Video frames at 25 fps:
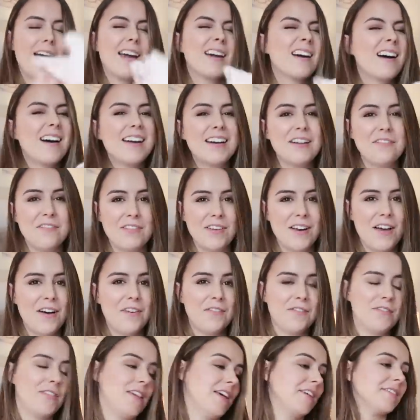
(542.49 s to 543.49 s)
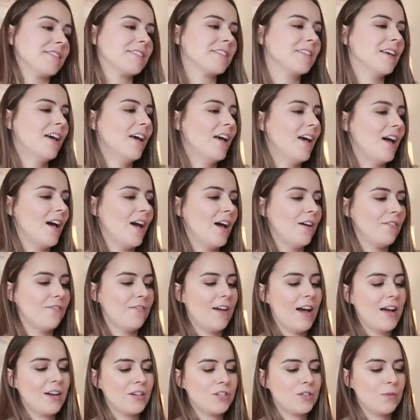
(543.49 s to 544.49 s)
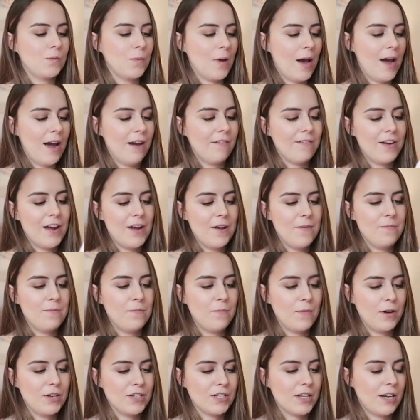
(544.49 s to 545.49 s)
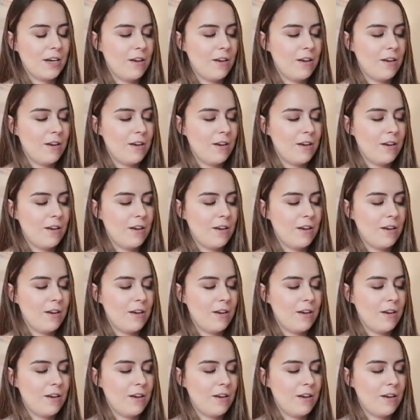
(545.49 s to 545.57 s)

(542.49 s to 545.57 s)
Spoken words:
I kind of love this effect where it's